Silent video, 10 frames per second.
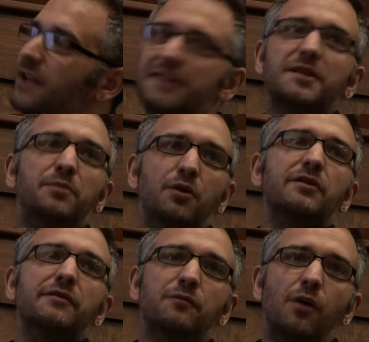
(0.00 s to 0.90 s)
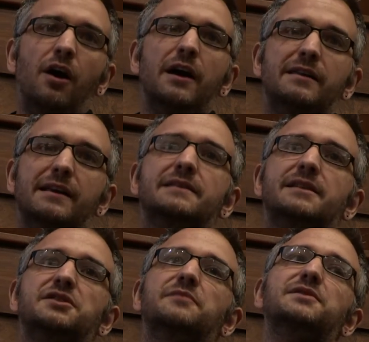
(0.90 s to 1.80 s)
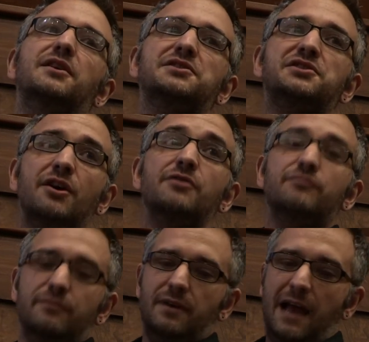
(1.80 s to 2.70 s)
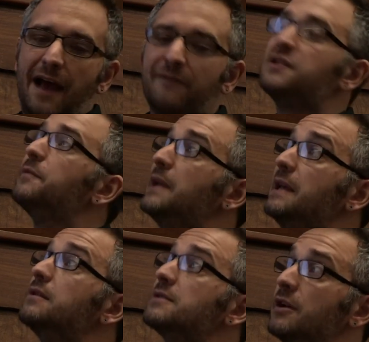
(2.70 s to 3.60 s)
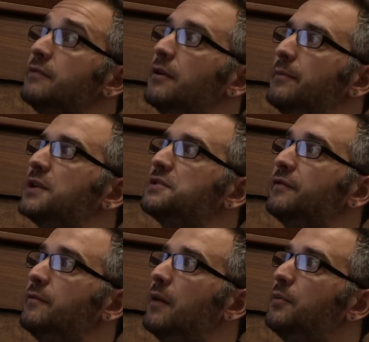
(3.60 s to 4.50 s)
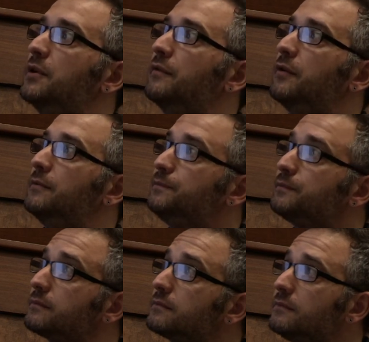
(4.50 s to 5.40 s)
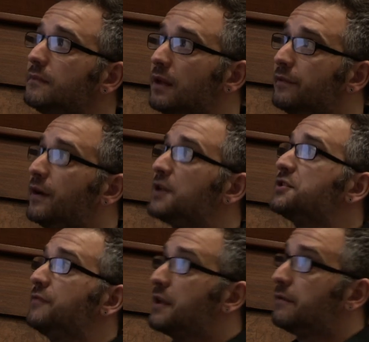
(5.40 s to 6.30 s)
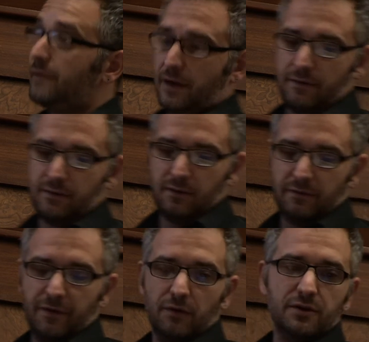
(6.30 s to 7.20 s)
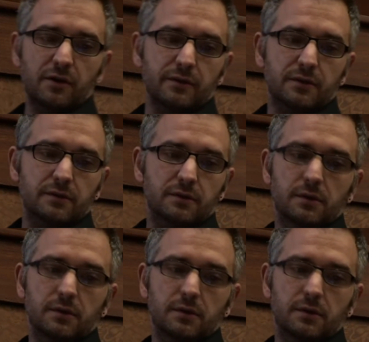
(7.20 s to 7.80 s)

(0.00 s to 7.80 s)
get the point of why these systems have to be so robust from our point of view, fast to reconfigure and fault tolerant.